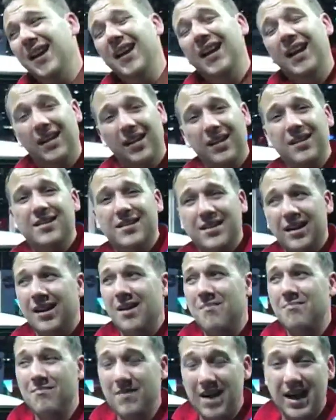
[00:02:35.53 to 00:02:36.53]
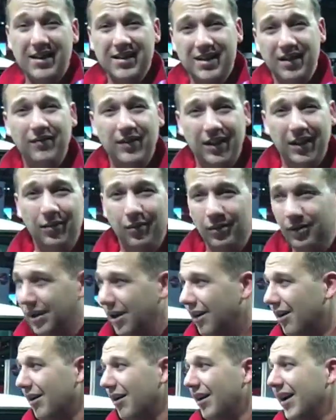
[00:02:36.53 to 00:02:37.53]
It is still a massively long
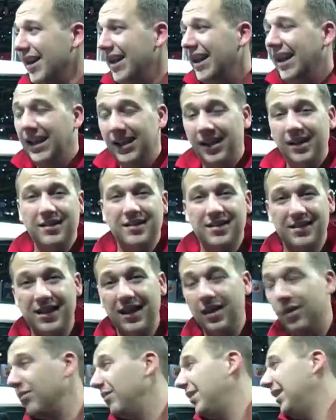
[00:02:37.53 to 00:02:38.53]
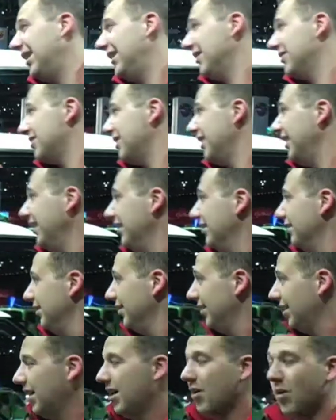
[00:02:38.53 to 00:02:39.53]
car. It is still actually
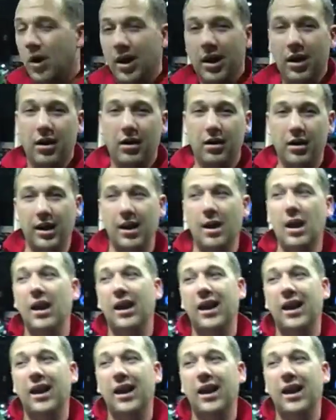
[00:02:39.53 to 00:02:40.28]
quite high.